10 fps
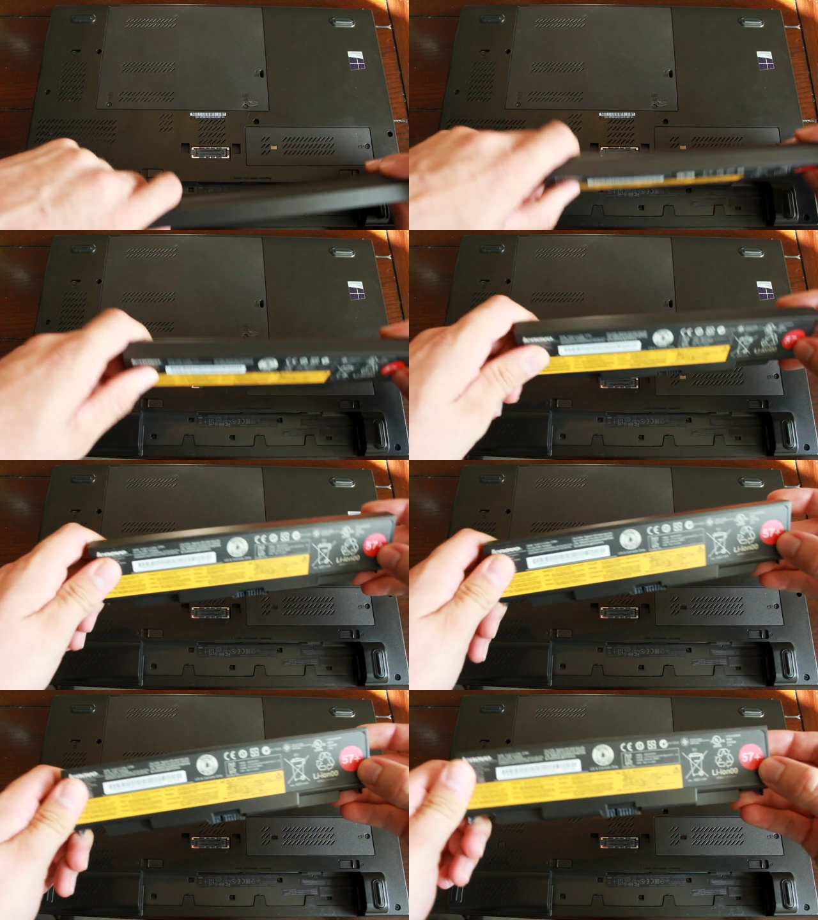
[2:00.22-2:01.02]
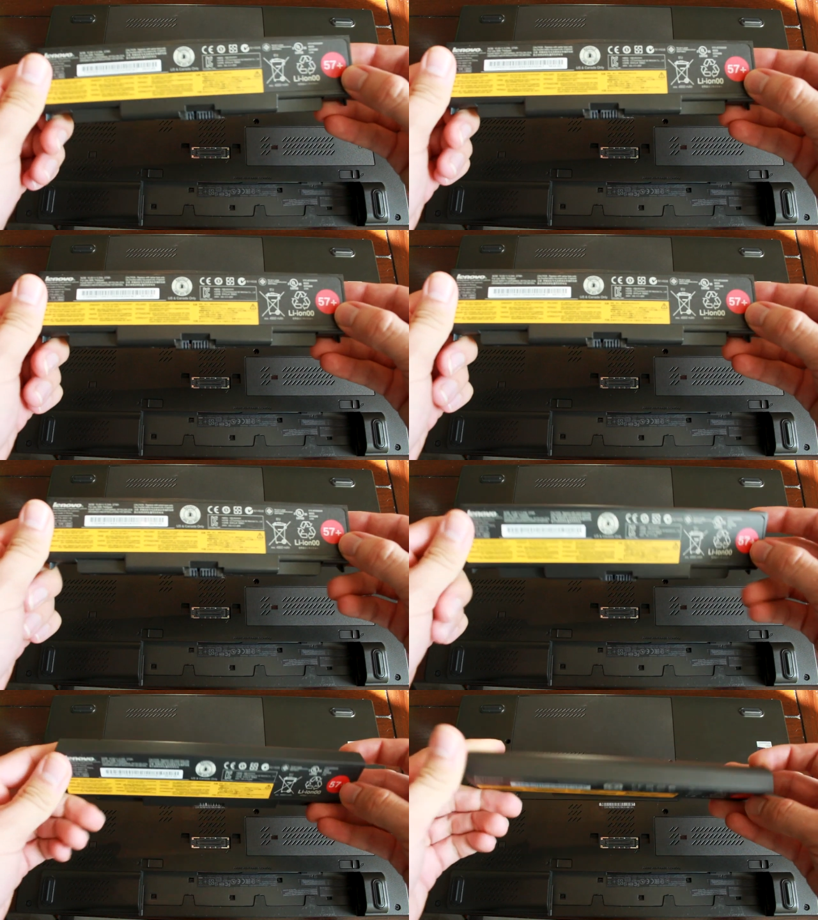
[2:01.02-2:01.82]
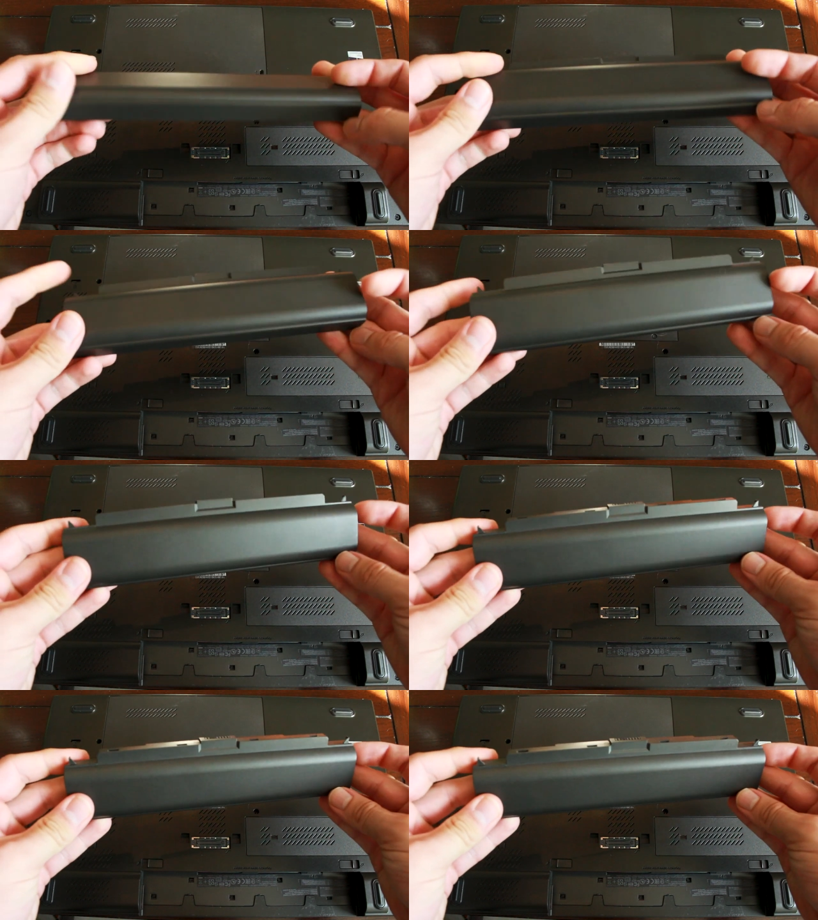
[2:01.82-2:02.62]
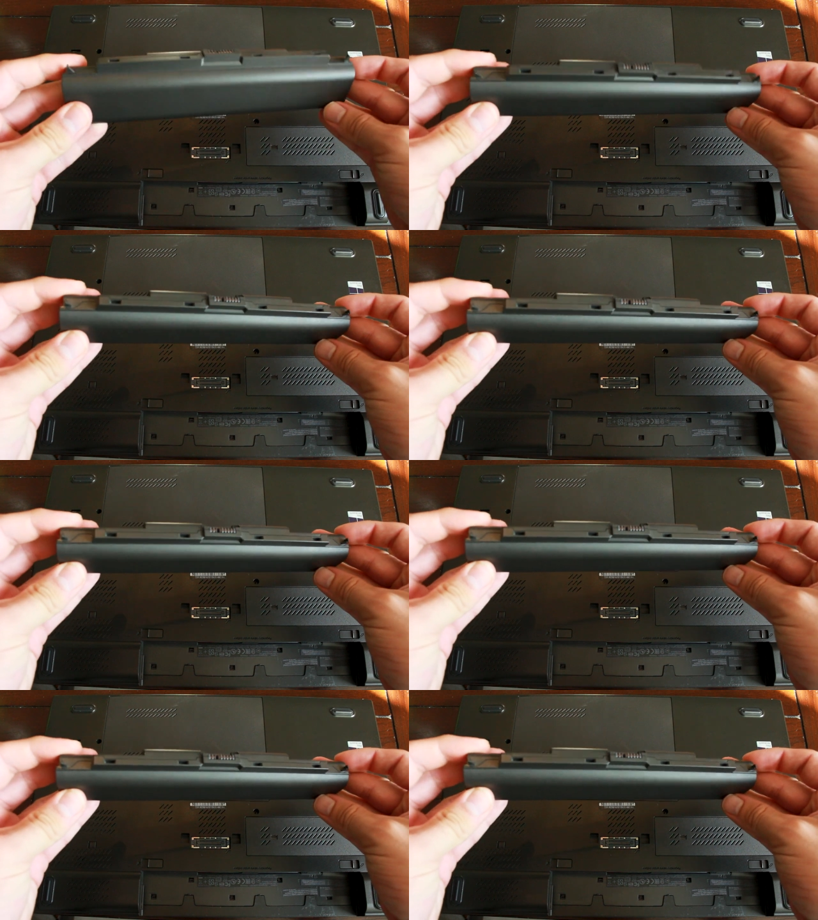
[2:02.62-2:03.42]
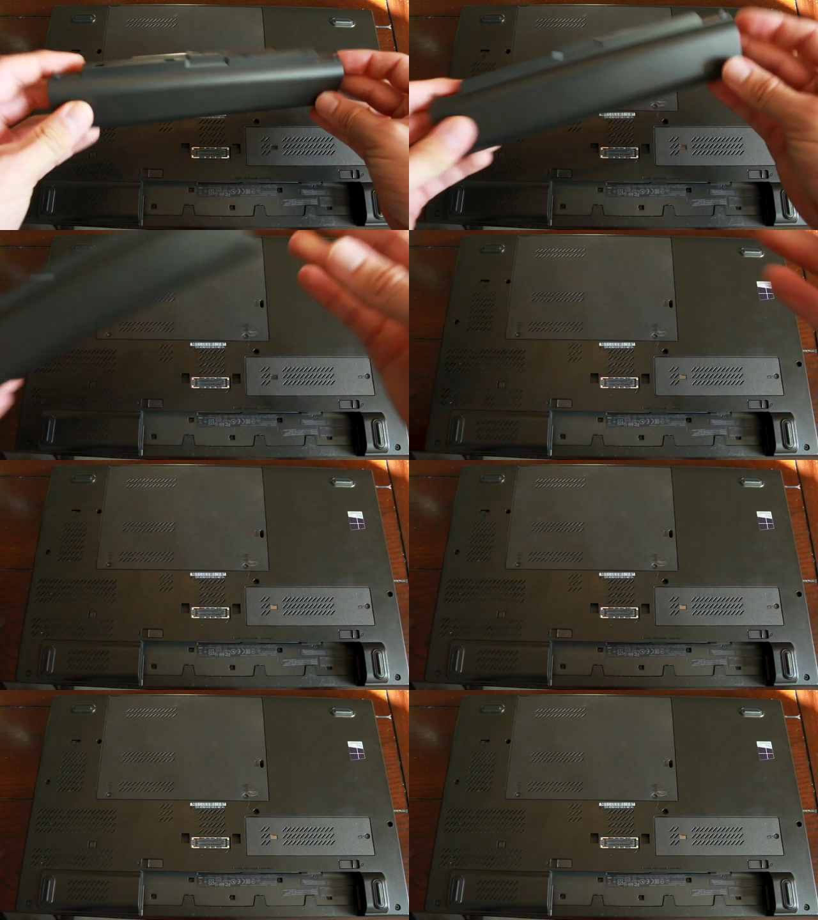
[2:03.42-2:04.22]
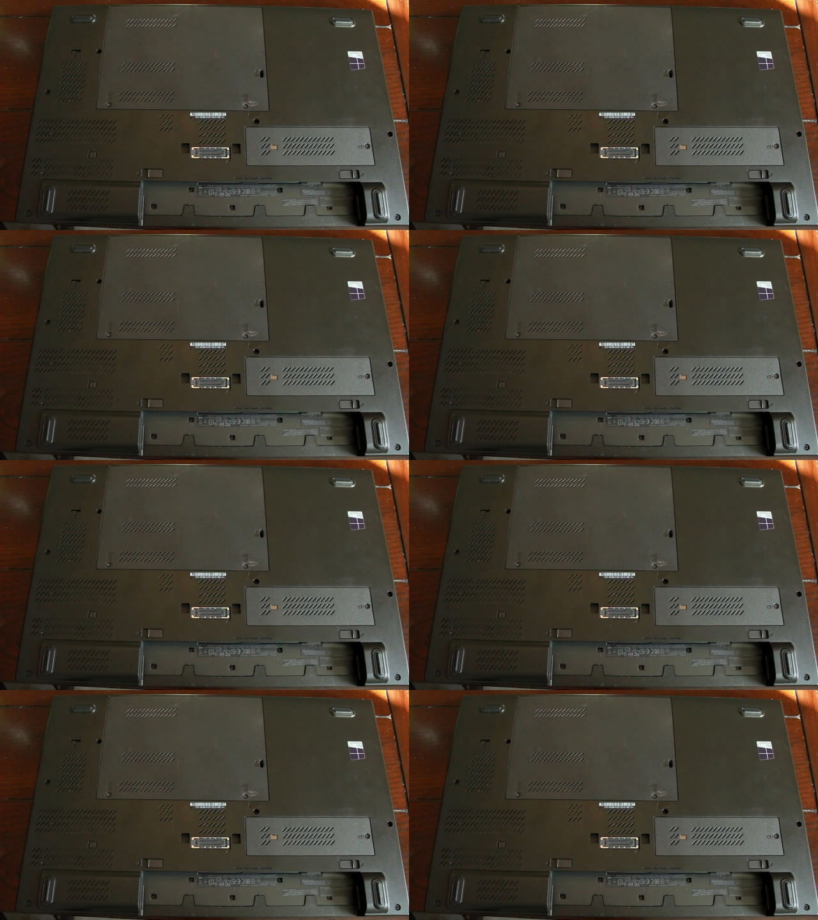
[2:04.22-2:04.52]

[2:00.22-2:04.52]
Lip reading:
Nobody's mouth can be seen.